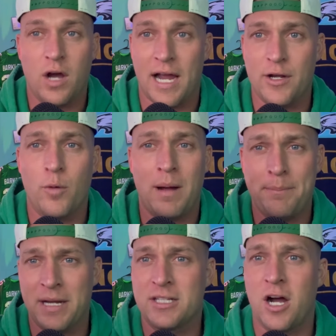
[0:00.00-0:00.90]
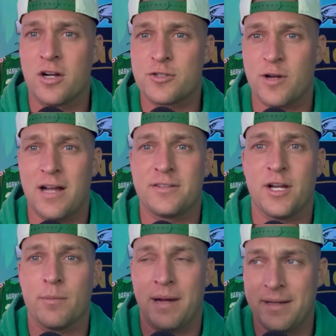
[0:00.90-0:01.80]
I know my big dogs are out
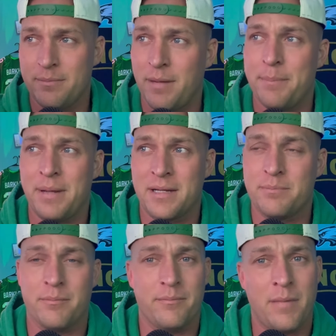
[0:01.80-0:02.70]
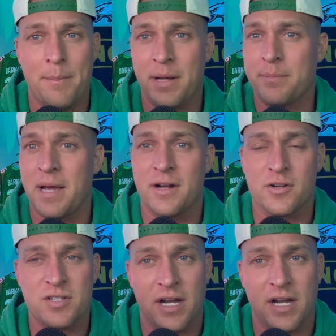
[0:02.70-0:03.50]
there, my big bettors.